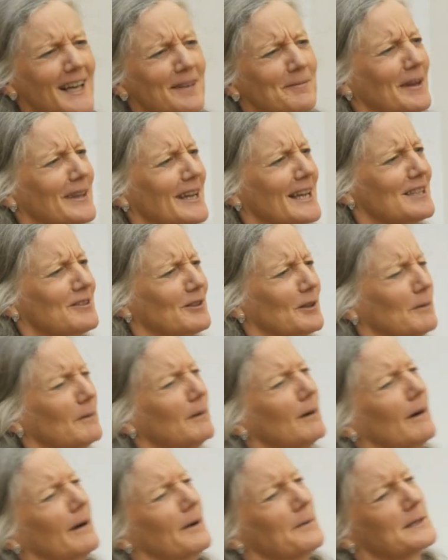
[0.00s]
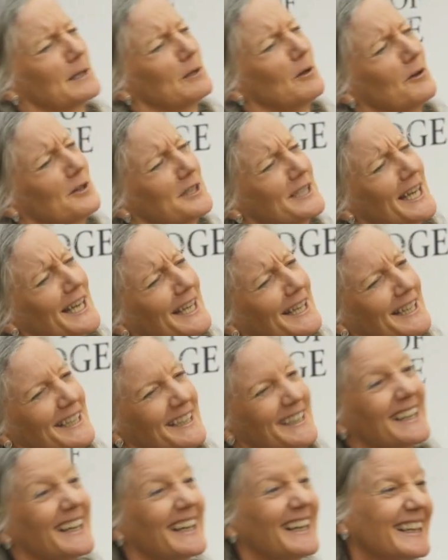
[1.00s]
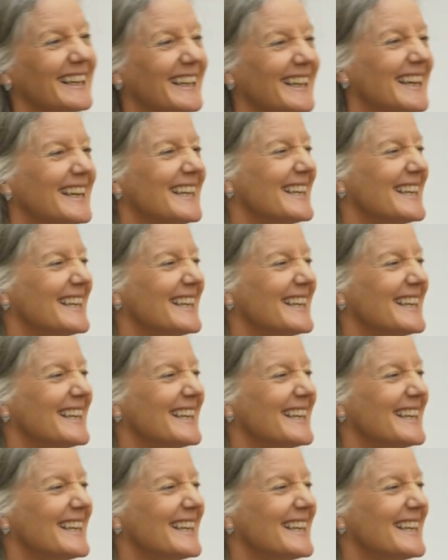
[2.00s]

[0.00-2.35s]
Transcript: By the end, you go, oh, it's a long day. Yeah?